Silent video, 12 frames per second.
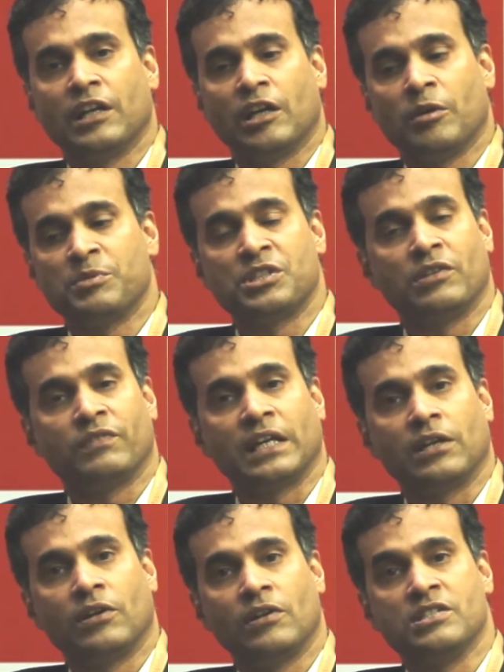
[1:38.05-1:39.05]
adoption of
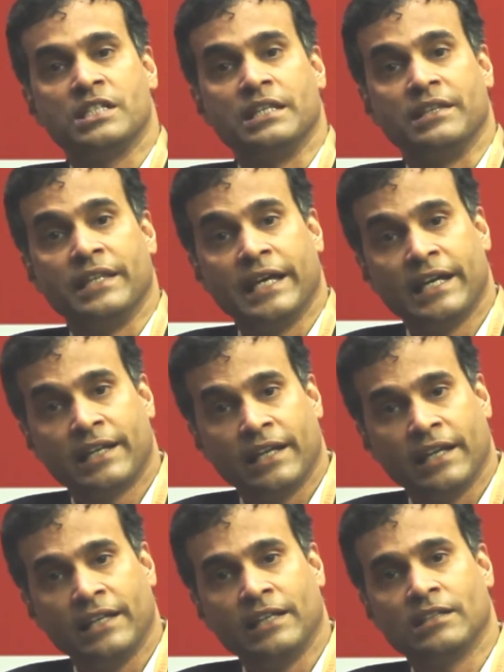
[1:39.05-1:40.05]
technology in their
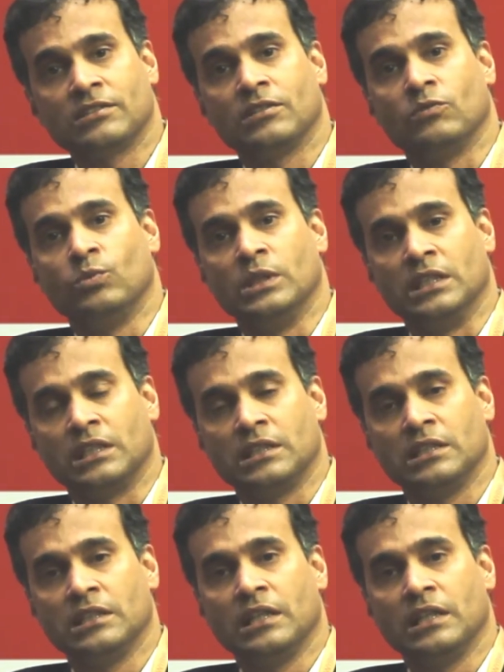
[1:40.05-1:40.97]
areas of work,